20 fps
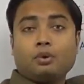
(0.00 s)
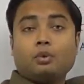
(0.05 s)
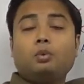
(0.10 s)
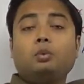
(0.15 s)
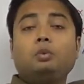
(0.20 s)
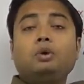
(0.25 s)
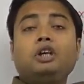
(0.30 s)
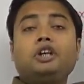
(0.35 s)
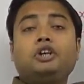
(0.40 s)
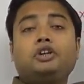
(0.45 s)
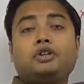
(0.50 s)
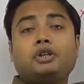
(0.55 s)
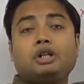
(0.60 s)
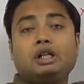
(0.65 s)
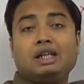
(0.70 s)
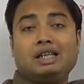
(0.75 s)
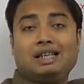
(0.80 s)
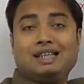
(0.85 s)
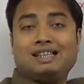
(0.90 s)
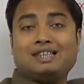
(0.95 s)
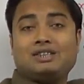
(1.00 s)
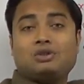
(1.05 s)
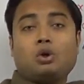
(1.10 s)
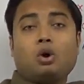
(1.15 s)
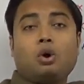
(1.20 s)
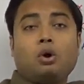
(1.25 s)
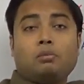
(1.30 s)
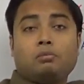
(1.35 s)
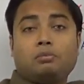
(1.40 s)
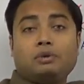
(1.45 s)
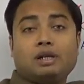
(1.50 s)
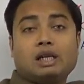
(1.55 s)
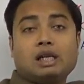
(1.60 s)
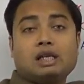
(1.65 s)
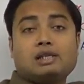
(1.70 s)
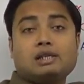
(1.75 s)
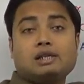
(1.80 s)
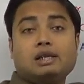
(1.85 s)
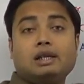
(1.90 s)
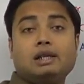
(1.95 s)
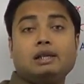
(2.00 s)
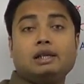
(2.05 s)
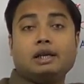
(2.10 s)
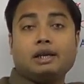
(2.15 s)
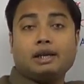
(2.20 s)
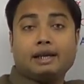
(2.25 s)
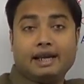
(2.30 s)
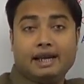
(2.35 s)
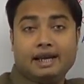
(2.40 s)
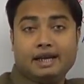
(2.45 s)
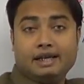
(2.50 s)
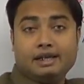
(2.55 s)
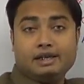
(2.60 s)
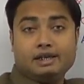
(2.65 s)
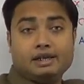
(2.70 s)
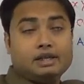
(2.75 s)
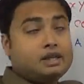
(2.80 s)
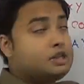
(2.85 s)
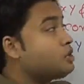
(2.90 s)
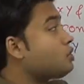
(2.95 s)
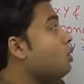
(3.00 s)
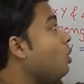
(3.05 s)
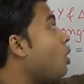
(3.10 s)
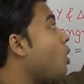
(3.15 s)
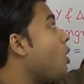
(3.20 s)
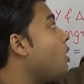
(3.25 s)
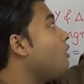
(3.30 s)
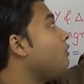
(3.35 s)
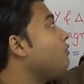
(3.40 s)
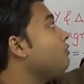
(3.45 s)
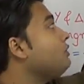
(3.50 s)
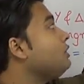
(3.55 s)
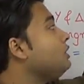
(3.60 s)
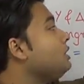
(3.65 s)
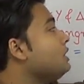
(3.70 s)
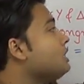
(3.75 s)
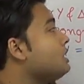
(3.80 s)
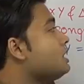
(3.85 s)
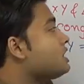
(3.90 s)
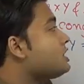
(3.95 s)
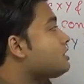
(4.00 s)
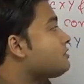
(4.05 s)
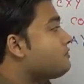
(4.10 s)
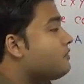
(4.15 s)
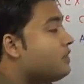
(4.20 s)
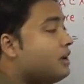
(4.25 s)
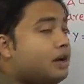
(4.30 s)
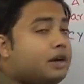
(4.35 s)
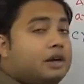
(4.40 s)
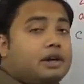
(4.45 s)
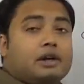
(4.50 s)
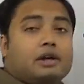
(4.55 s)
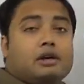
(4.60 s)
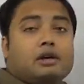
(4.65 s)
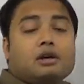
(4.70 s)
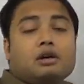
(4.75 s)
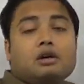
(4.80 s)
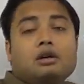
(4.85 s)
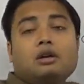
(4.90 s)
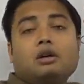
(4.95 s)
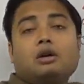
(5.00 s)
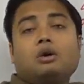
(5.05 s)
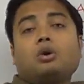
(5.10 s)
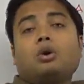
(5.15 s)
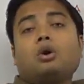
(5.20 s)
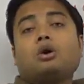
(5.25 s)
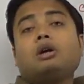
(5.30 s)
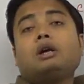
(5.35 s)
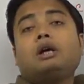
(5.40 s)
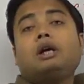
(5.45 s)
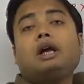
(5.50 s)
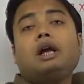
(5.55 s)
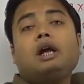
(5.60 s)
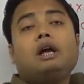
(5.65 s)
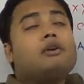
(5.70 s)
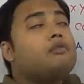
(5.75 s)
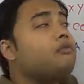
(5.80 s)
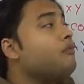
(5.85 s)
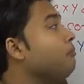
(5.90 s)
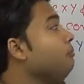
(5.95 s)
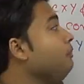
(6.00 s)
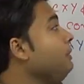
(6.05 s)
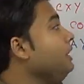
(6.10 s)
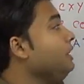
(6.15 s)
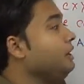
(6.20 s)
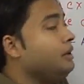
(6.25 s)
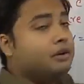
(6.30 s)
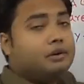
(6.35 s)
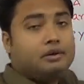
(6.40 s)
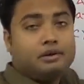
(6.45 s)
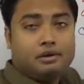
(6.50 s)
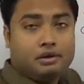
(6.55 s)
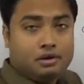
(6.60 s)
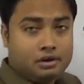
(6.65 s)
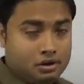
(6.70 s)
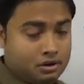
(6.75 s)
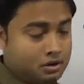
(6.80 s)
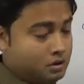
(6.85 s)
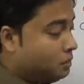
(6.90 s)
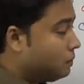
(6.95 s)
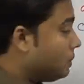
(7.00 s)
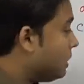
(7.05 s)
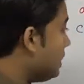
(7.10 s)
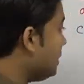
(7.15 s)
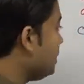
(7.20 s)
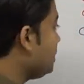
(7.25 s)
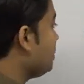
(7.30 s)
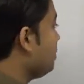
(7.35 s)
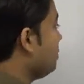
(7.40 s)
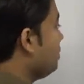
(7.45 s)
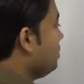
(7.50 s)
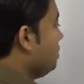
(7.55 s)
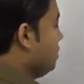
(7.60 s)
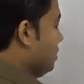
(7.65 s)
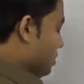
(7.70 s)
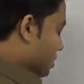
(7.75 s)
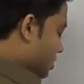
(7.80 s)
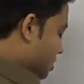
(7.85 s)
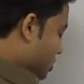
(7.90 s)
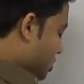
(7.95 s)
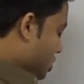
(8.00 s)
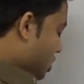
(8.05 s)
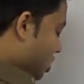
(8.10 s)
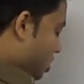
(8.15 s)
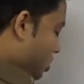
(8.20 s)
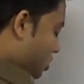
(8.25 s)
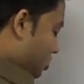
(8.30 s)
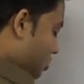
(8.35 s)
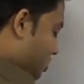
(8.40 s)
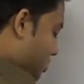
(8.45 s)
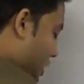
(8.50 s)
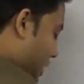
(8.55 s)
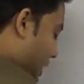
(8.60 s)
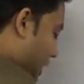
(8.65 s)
which is obviously the radius of this spherical concave mirror, right? So,